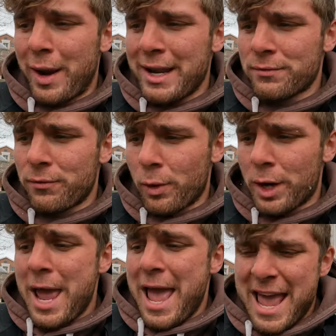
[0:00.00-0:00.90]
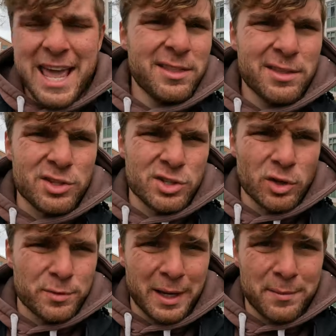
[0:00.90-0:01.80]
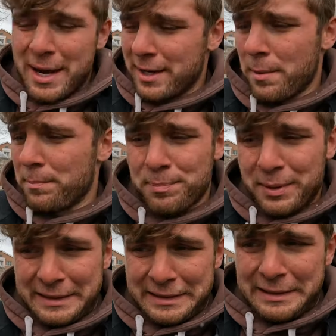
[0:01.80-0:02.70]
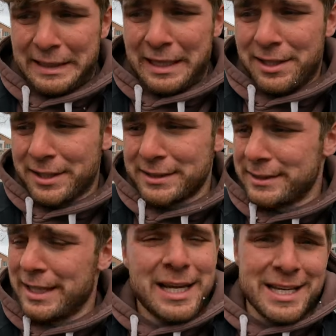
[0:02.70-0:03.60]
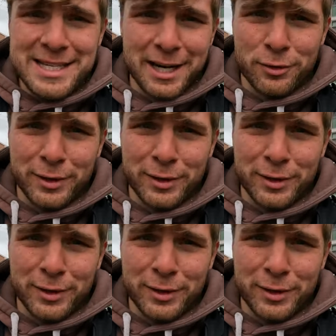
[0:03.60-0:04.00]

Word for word: waiting for, and the snow's picking back up, but the onix is not